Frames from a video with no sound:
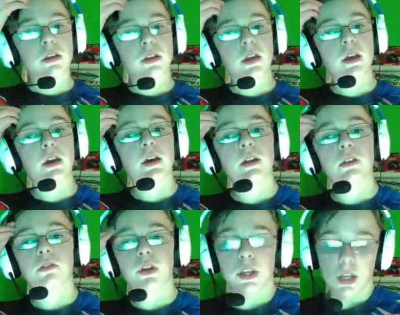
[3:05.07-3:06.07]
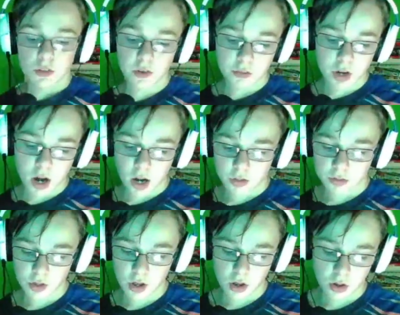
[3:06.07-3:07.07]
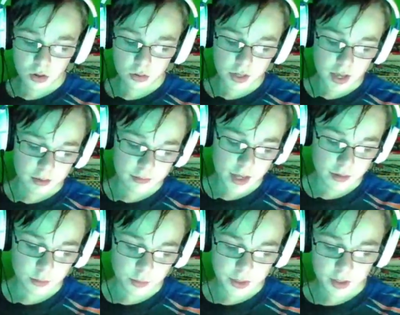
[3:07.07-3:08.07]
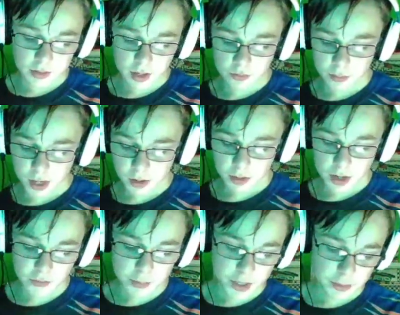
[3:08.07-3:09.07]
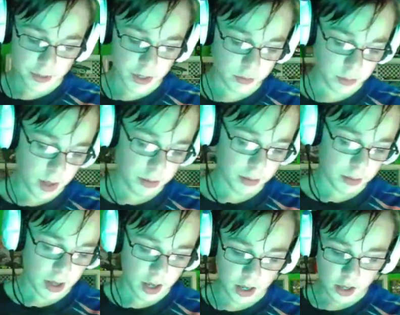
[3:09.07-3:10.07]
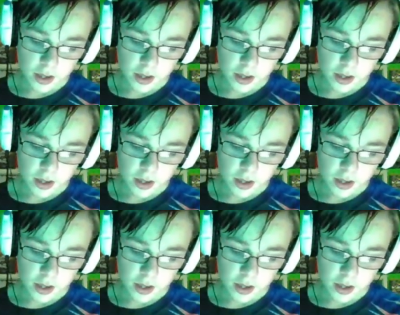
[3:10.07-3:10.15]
and Ricky can't drive a car. So yeah, that's what we can take from that one. Everybody pits, blah blah blah.